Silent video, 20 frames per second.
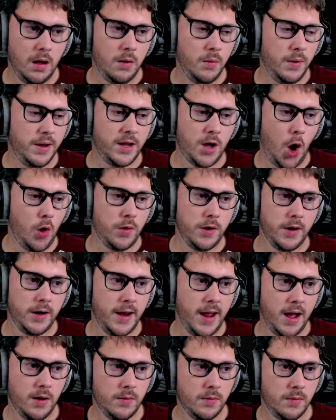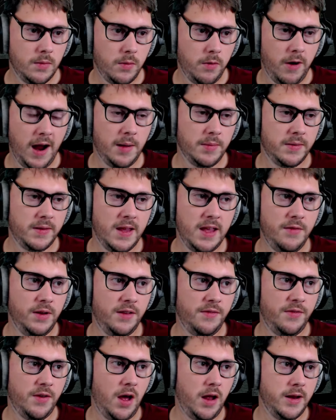We're golden now. We're out. Even
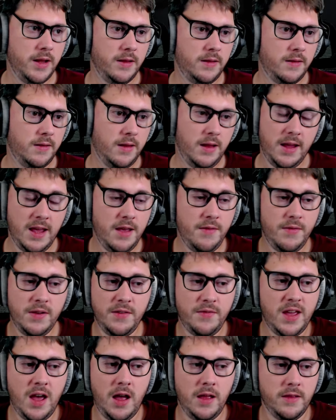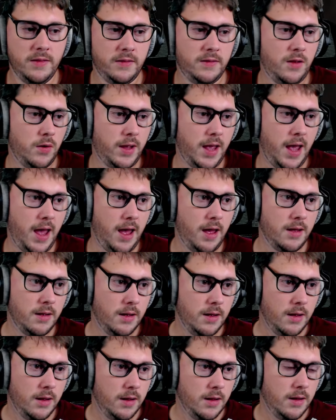if he hunts, don't care.
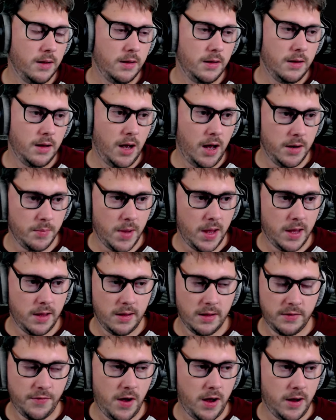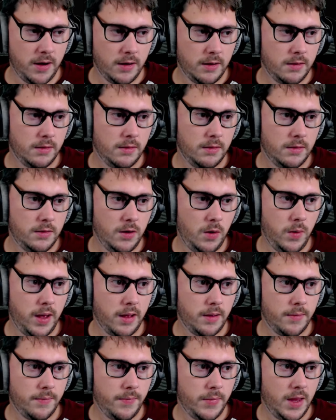Hunt me. That's fine. Do it.
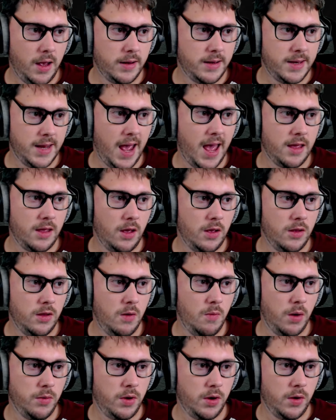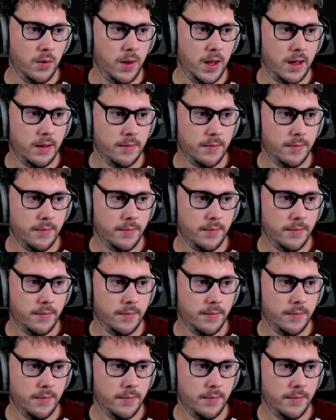I dare you. You won't do it.